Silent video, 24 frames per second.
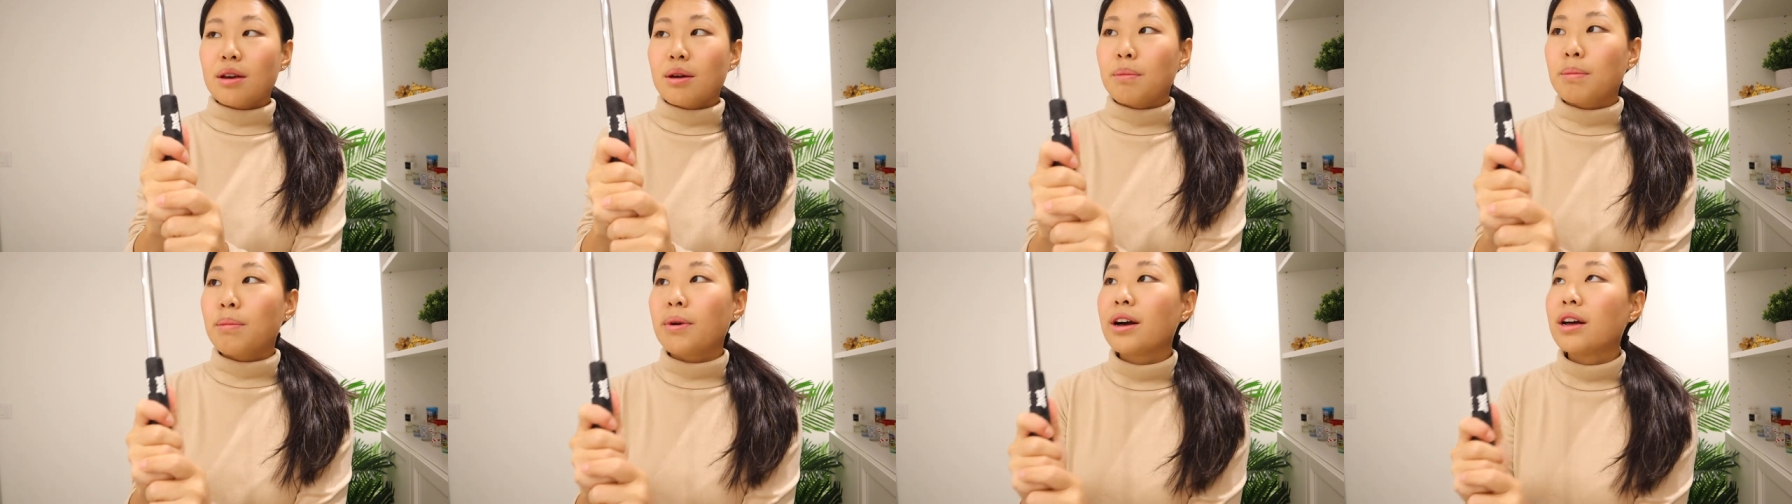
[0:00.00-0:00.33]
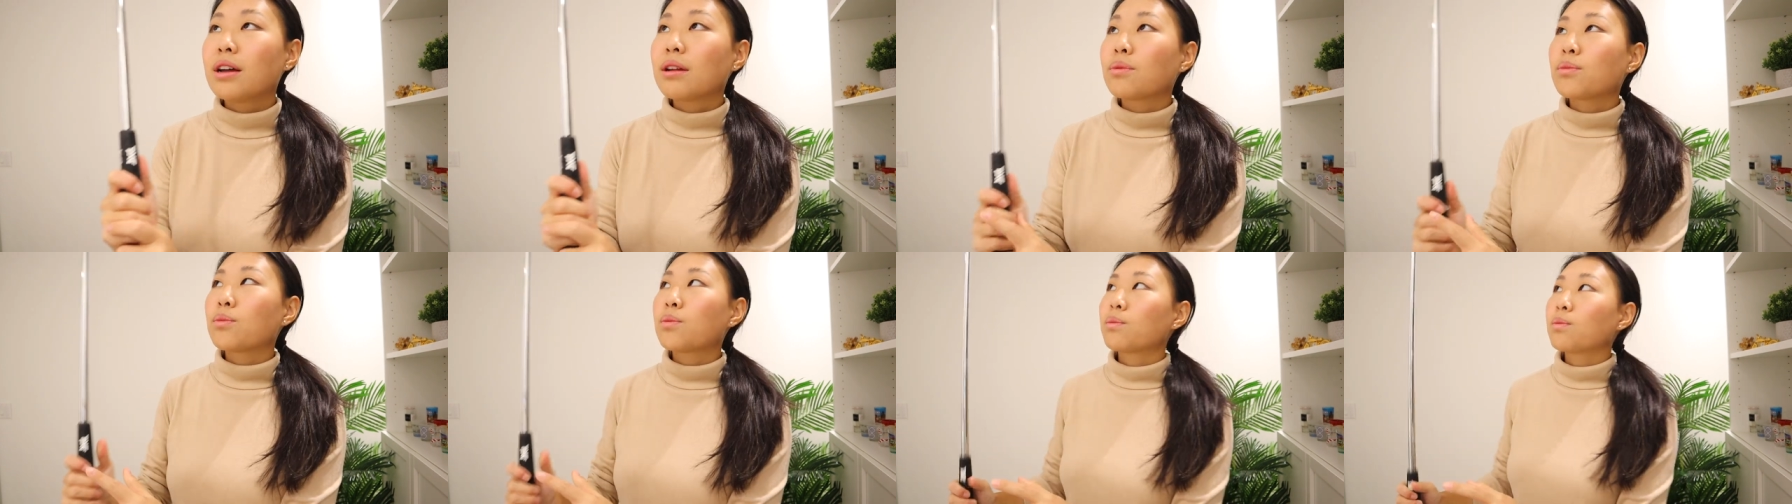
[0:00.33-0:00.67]

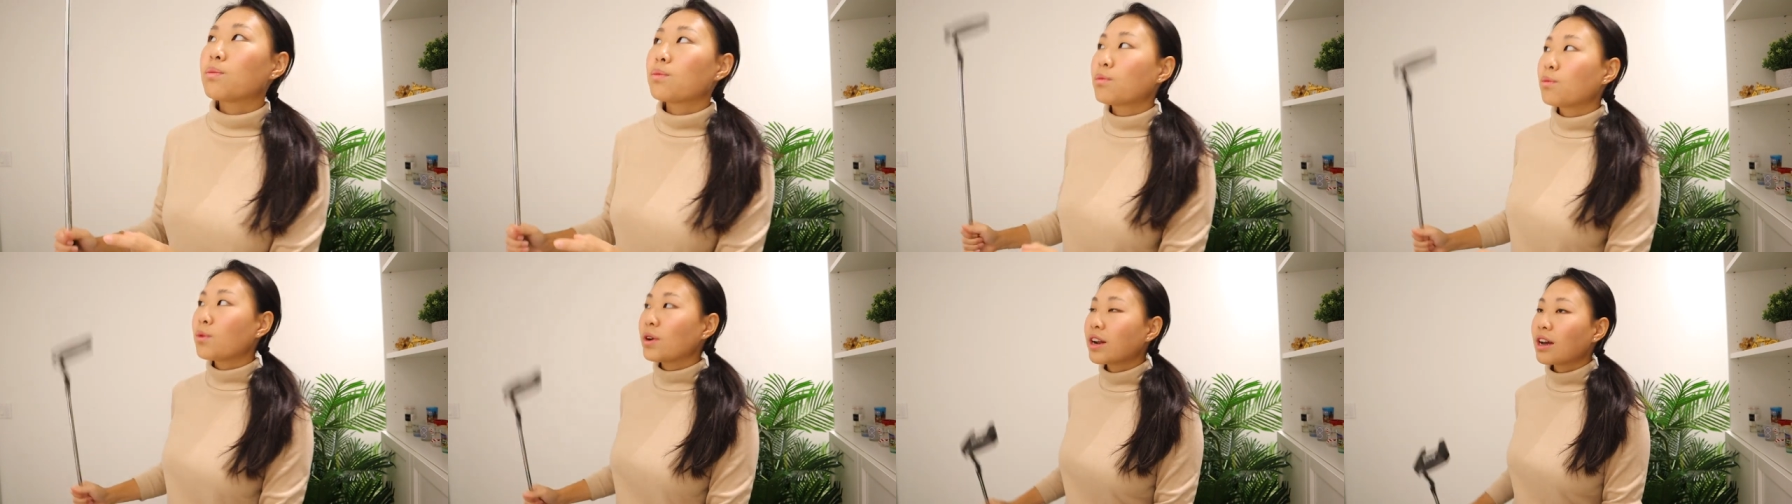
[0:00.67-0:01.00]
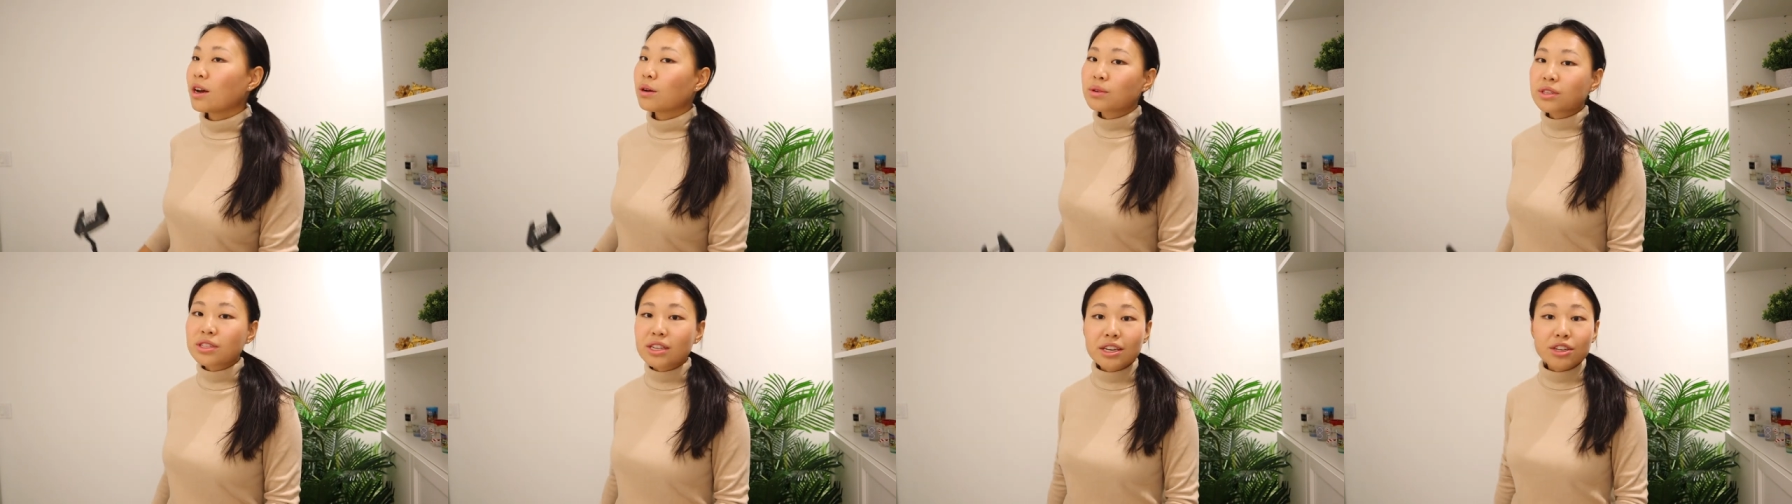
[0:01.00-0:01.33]
But when
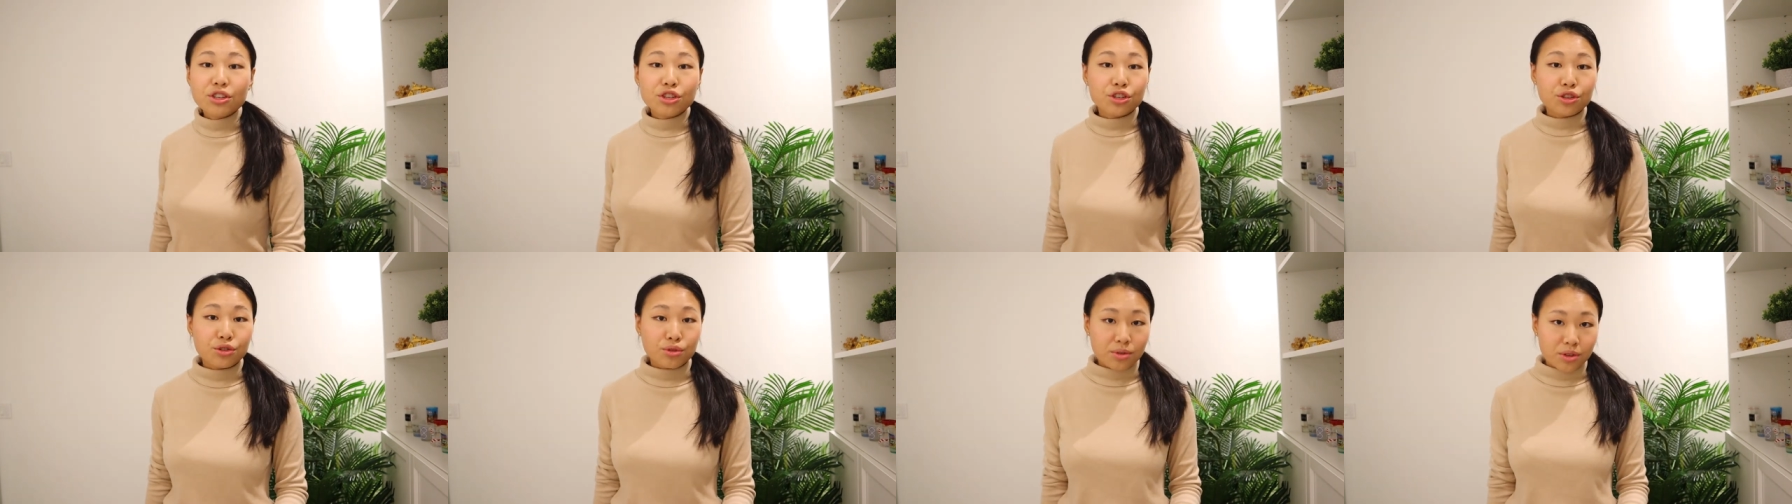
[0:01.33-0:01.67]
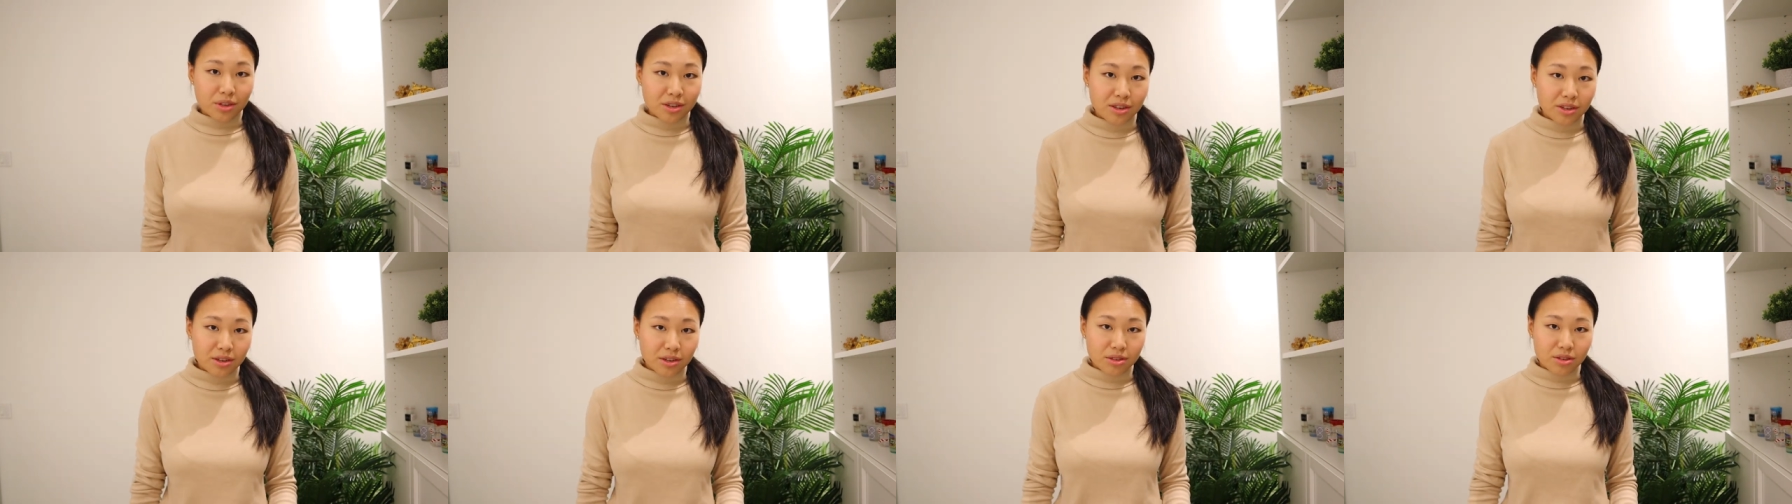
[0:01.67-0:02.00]
I was a
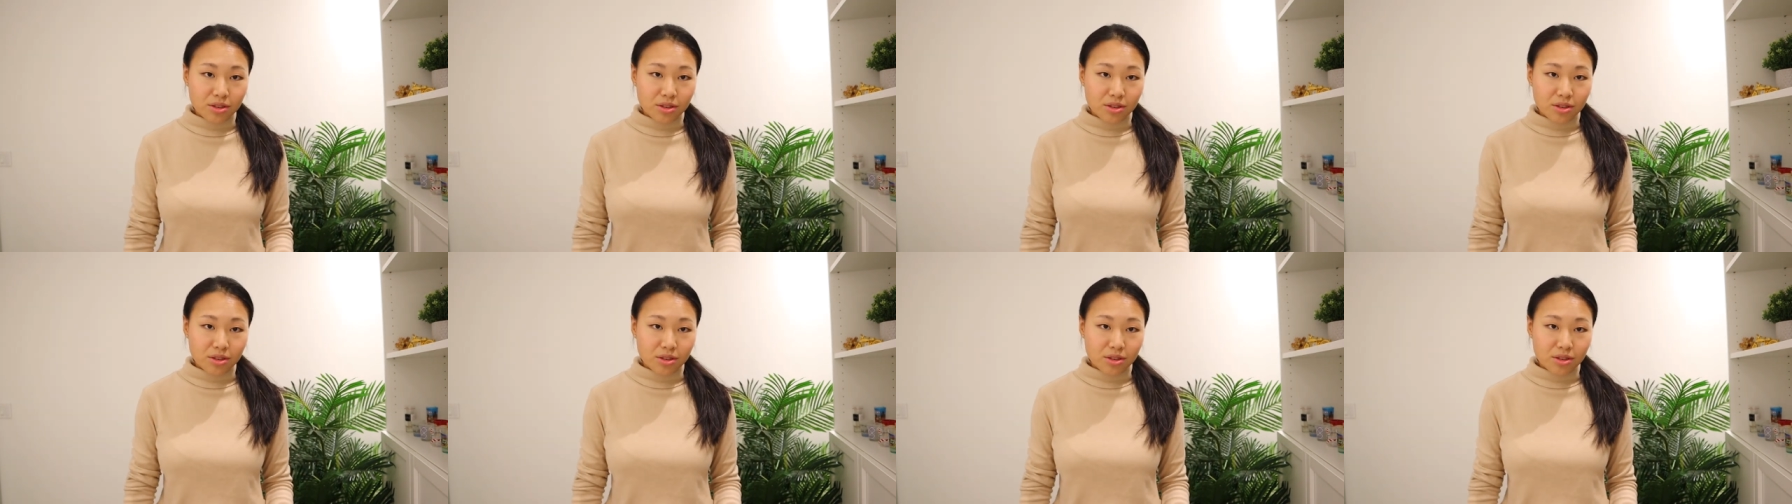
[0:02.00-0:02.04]
junior,